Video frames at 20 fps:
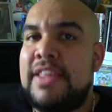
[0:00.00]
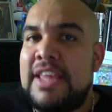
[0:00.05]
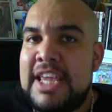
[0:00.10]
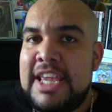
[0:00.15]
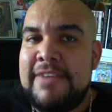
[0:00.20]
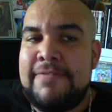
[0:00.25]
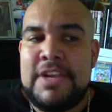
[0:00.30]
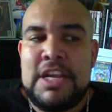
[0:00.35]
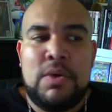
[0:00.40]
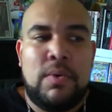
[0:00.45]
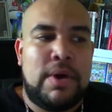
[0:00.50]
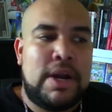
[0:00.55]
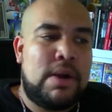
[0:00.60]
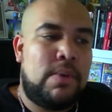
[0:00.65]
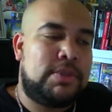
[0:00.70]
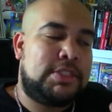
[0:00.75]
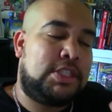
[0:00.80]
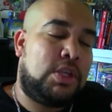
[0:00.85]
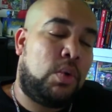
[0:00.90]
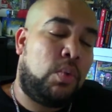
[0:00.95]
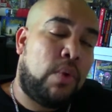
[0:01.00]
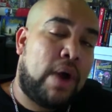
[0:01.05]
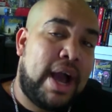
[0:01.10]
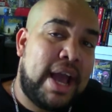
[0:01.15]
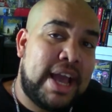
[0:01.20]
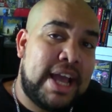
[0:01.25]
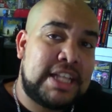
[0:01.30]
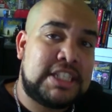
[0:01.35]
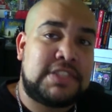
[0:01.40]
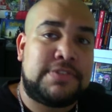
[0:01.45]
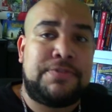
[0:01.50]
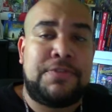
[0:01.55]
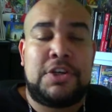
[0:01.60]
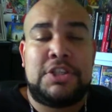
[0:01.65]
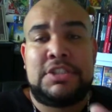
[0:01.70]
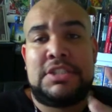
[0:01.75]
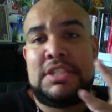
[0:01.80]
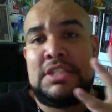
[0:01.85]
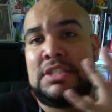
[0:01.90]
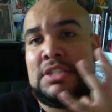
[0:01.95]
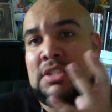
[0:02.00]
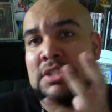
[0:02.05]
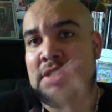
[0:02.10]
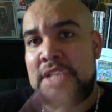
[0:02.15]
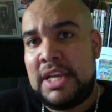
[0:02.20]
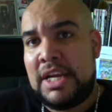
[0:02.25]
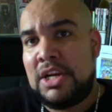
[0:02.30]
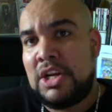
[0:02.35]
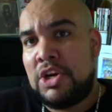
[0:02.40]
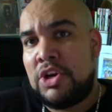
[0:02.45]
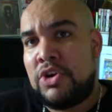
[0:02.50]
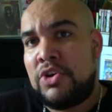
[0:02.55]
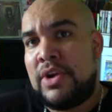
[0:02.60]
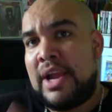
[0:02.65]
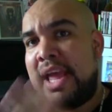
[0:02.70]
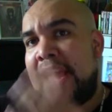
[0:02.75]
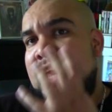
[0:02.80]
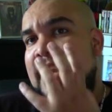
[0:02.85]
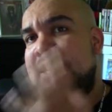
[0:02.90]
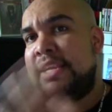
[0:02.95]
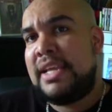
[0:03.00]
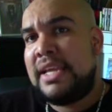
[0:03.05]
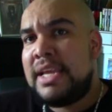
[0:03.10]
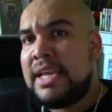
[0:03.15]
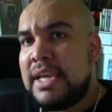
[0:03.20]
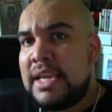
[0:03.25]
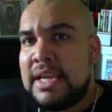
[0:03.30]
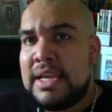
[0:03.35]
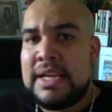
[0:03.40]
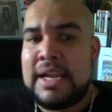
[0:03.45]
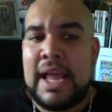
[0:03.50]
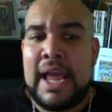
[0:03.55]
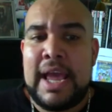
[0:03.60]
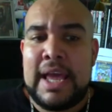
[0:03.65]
of the evening where it was the Wyatts versus Ziggler and Dean,